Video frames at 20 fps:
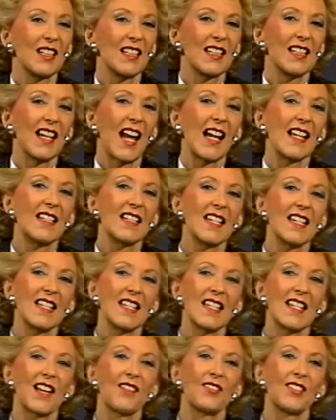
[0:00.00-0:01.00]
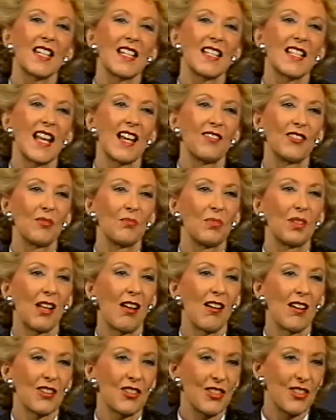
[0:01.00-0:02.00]
in 1977,
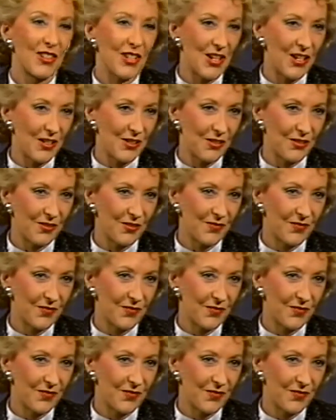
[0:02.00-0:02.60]
belongs to you.